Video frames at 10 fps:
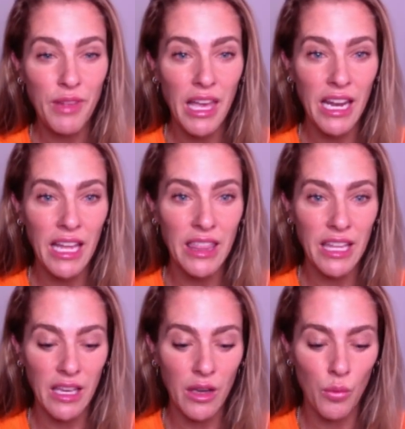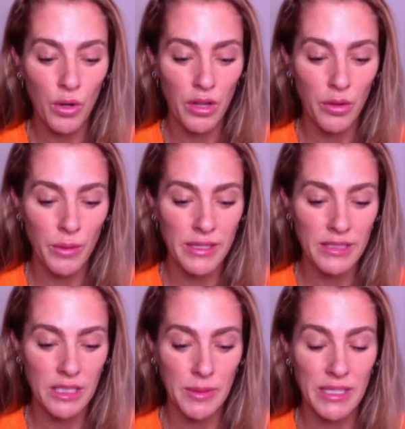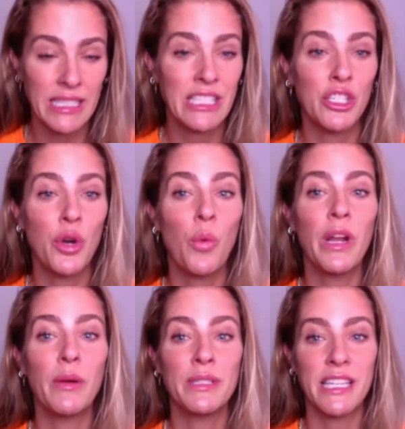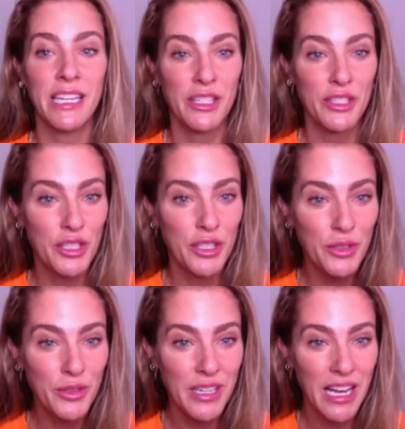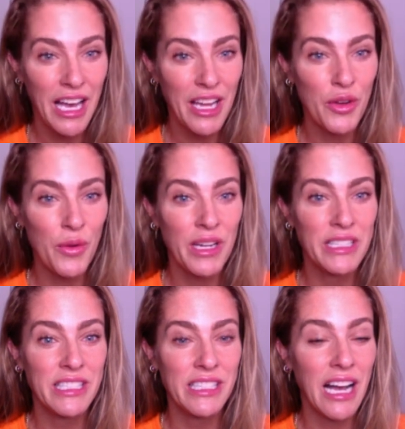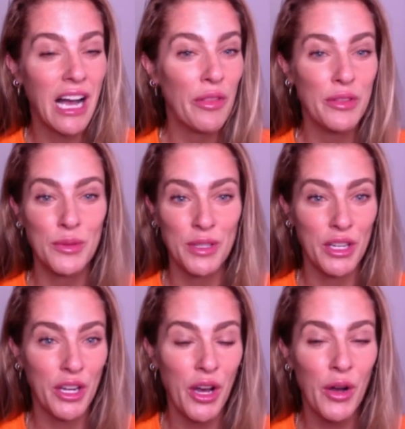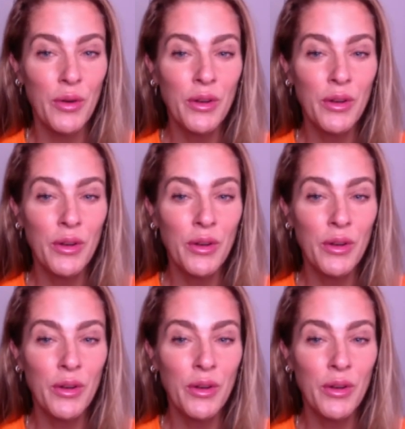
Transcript: And I think one of the reasons is because I didn't know what I was getting into. I had no idea how this was going to go.